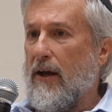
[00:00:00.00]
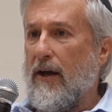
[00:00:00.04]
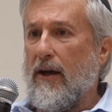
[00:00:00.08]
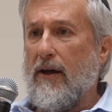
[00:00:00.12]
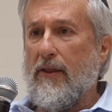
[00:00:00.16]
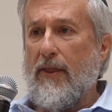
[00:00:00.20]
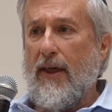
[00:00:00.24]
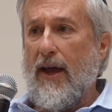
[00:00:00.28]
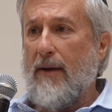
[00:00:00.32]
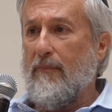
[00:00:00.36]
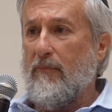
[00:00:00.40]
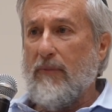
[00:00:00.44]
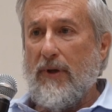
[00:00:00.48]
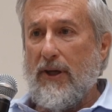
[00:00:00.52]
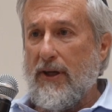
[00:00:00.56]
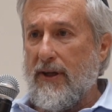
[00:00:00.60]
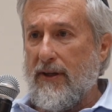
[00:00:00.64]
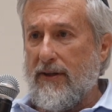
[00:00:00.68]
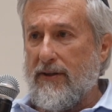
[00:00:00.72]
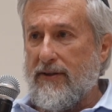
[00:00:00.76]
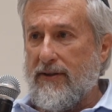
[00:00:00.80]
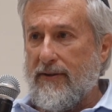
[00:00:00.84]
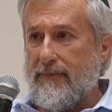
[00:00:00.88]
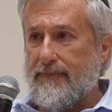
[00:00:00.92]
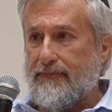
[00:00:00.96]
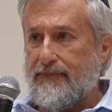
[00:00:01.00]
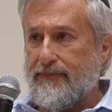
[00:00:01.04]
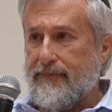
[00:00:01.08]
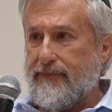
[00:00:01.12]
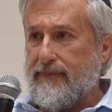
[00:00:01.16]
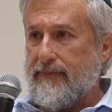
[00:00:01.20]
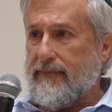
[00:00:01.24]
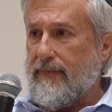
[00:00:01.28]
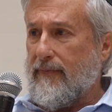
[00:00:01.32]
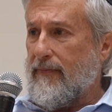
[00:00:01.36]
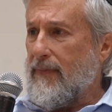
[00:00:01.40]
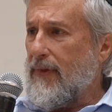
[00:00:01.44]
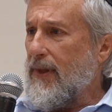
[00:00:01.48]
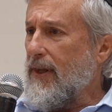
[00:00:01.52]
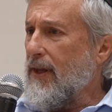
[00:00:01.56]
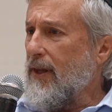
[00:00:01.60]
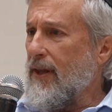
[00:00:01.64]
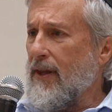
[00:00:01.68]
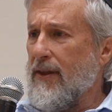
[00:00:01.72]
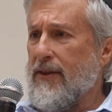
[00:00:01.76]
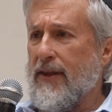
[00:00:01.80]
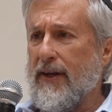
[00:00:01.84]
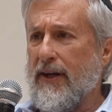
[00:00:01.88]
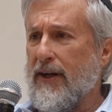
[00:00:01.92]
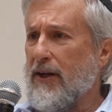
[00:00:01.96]
That means
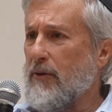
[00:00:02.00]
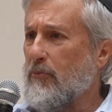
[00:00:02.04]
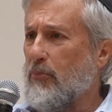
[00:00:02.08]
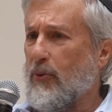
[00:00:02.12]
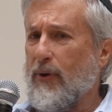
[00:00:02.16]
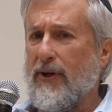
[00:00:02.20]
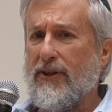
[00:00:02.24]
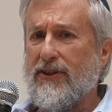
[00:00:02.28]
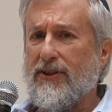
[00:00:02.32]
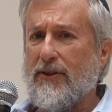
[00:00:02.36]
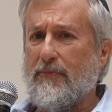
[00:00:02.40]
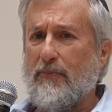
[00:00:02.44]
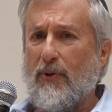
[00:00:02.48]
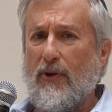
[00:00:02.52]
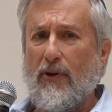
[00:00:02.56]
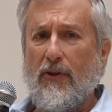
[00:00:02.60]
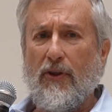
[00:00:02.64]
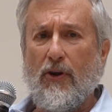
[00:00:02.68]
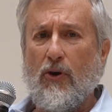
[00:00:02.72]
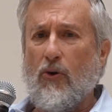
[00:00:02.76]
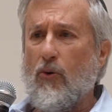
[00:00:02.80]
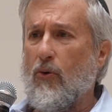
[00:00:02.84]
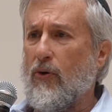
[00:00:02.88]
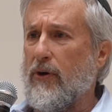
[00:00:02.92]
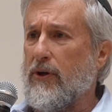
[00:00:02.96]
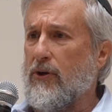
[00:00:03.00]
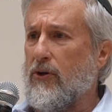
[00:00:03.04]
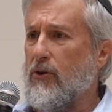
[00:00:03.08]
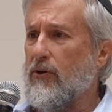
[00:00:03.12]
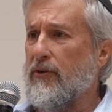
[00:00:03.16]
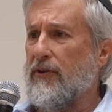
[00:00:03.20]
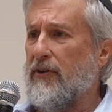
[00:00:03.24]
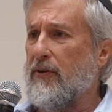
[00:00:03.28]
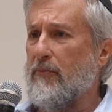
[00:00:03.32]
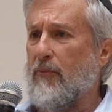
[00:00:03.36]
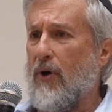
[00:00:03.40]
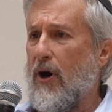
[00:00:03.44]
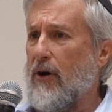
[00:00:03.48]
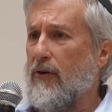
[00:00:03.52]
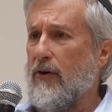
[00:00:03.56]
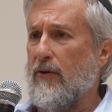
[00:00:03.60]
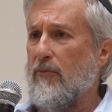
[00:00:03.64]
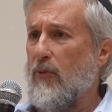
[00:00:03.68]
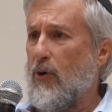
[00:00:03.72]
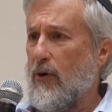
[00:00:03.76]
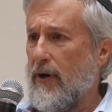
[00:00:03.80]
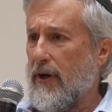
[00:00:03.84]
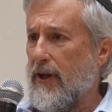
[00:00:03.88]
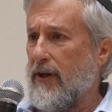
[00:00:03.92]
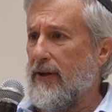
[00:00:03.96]
that in principle, the court could tomorrow
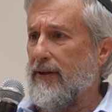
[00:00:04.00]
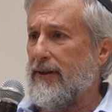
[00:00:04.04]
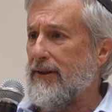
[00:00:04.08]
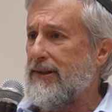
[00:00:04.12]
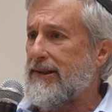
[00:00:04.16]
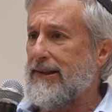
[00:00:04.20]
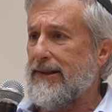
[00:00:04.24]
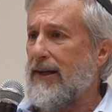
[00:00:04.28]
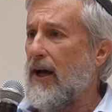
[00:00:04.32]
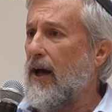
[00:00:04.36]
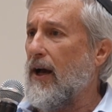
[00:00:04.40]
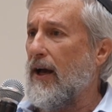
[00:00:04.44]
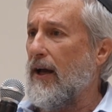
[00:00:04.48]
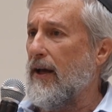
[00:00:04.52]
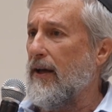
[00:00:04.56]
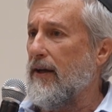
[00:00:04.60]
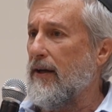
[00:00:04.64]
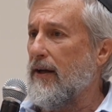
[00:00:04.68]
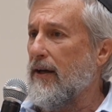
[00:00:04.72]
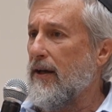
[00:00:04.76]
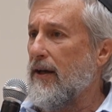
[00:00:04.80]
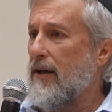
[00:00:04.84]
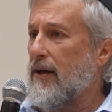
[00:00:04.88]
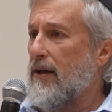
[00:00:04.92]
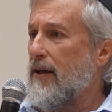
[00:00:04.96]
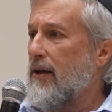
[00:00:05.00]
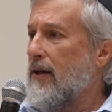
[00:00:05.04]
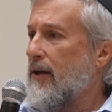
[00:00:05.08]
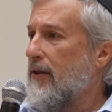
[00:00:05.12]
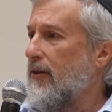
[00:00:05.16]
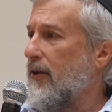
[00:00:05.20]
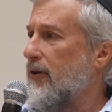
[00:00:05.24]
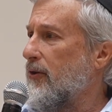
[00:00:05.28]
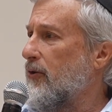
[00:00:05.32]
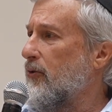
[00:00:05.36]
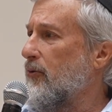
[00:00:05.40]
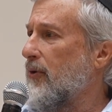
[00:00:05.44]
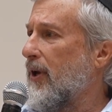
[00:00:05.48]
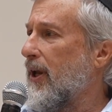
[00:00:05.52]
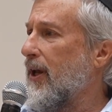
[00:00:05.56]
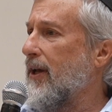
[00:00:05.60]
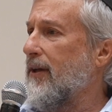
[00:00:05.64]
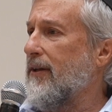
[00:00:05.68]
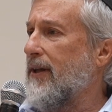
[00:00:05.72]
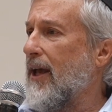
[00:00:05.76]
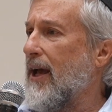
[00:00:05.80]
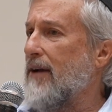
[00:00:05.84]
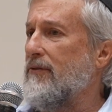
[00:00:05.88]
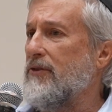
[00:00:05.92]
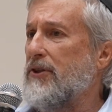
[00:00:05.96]
morning decide that you
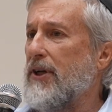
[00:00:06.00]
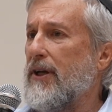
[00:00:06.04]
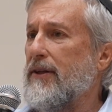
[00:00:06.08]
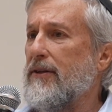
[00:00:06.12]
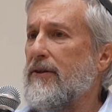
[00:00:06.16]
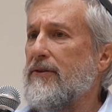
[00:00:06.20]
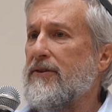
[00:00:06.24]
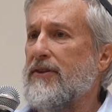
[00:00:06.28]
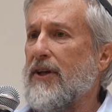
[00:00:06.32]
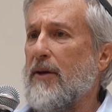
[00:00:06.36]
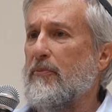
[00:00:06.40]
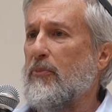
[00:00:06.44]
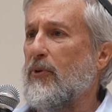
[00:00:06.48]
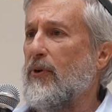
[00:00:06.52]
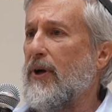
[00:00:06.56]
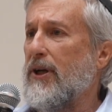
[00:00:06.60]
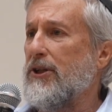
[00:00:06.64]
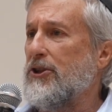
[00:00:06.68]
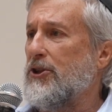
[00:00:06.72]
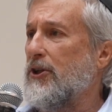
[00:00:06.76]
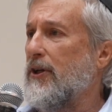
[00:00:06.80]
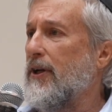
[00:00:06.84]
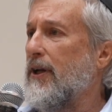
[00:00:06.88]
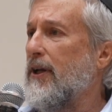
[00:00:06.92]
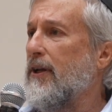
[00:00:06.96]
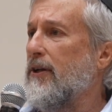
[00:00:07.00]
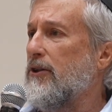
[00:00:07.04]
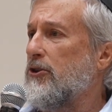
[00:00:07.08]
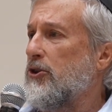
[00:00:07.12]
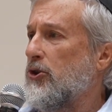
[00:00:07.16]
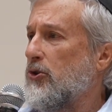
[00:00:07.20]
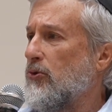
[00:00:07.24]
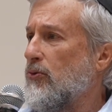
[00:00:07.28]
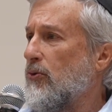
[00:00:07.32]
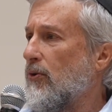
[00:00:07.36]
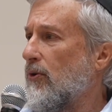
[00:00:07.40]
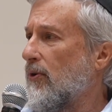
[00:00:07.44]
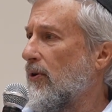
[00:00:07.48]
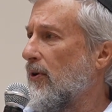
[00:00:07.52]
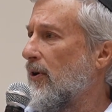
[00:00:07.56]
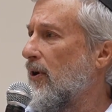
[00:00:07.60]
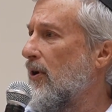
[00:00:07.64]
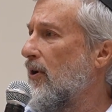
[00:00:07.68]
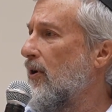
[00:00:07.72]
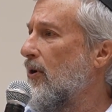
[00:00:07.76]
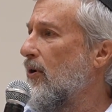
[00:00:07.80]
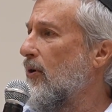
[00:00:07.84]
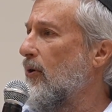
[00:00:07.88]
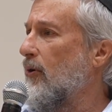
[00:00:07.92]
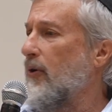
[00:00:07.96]
can't have gender separation in a
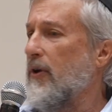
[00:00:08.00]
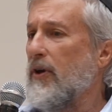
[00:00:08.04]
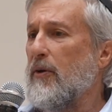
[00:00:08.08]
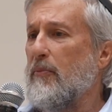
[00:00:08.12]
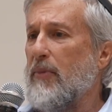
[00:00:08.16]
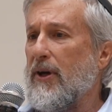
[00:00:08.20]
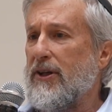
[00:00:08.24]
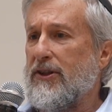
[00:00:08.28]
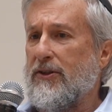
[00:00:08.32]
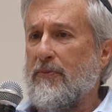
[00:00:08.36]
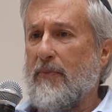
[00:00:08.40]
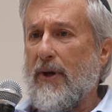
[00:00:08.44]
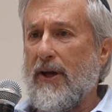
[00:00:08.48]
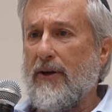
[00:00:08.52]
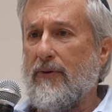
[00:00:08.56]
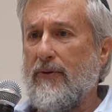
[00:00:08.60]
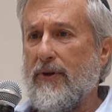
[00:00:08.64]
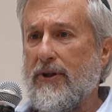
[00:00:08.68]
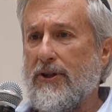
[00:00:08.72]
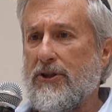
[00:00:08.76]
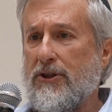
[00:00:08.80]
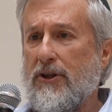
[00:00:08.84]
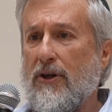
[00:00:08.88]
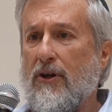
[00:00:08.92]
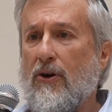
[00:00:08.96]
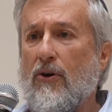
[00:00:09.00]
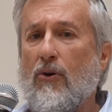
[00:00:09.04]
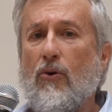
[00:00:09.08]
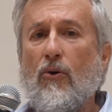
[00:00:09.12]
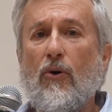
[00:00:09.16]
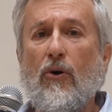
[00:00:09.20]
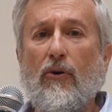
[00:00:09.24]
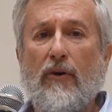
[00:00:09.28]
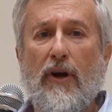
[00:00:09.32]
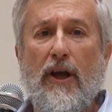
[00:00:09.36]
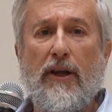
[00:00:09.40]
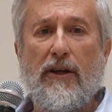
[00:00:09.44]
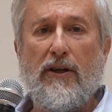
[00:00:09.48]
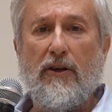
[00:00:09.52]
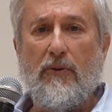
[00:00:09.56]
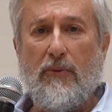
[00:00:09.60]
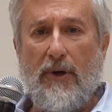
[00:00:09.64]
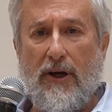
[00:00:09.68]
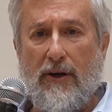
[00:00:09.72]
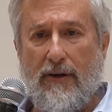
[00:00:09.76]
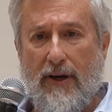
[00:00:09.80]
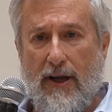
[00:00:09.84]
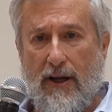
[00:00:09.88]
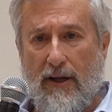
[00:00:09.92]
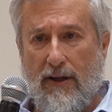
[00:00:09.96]
shul or in a beis medrash or
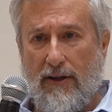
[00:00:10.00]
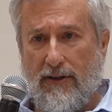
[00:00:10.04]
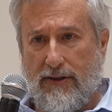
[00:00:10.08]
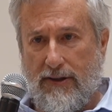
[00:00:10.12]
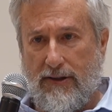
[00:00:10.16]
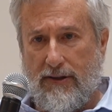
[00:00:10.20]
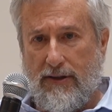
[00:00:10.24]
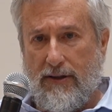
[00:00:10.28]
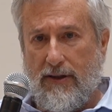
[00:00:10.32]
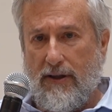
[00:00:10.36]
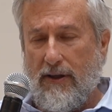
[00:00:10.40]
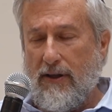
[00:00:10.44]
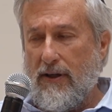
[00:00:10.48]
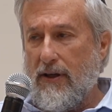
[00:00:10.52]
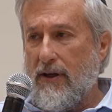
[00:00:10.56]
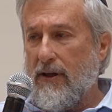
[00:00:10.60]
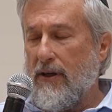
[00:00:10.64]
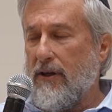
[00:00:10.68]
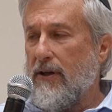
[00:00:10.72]
anywhere else.